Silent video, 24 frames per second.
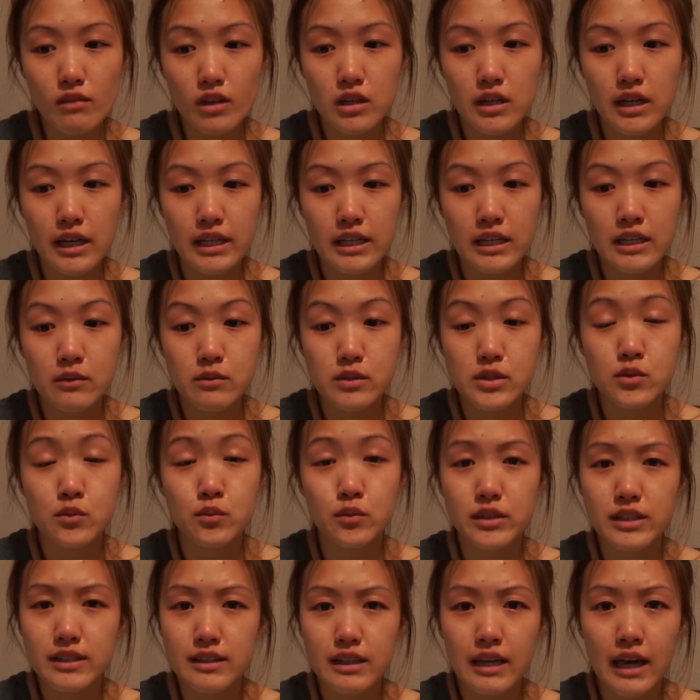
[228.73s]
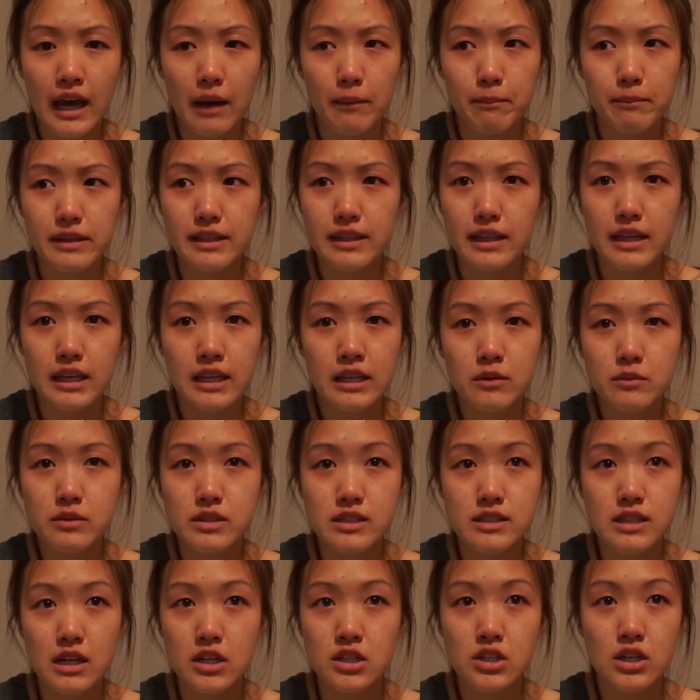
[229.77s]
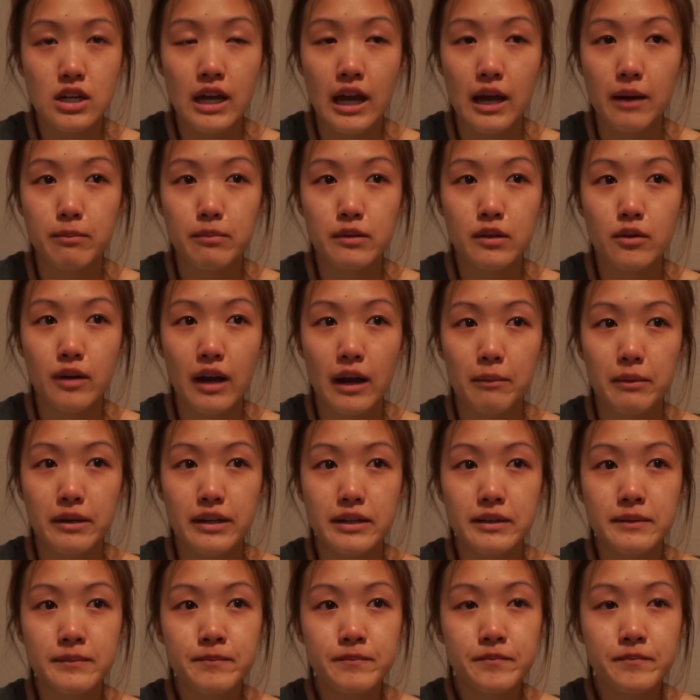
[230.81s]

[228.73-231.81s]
And he was really happy. Like, he was such a happy rabbit.